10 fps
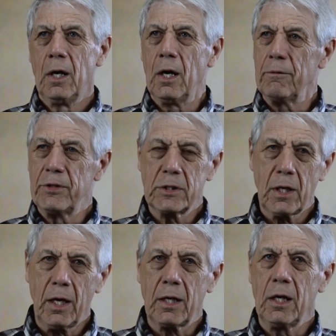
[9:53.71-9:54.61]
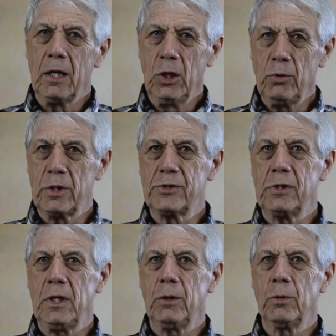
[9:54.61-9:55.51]
of the title,
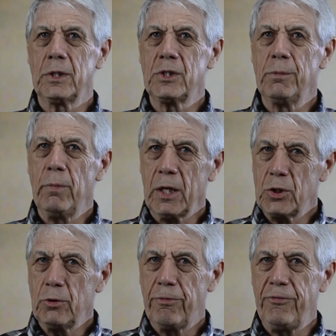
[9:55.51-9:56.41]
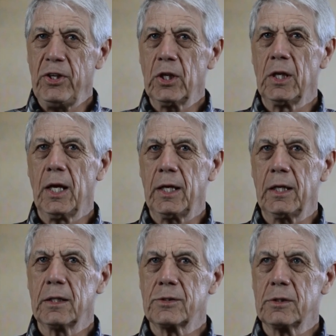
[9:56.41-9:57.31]
Lunacy, which makes you feel
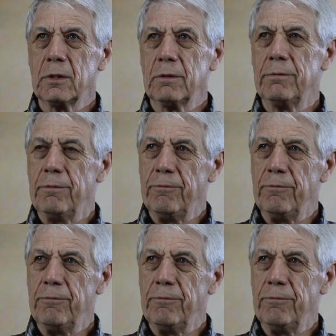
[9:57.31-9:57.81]
like it's a